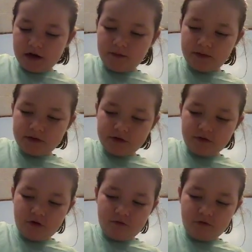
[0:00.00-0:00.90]
time because
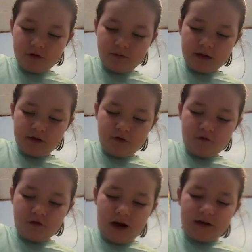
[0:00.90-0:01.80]
you don't want to make it
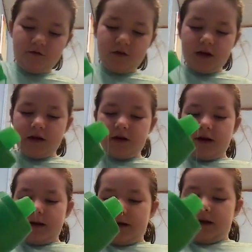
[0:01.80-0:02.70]
overactivated
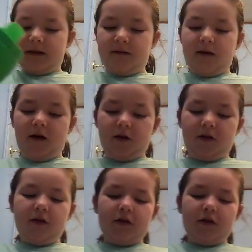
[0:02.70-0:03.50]
and not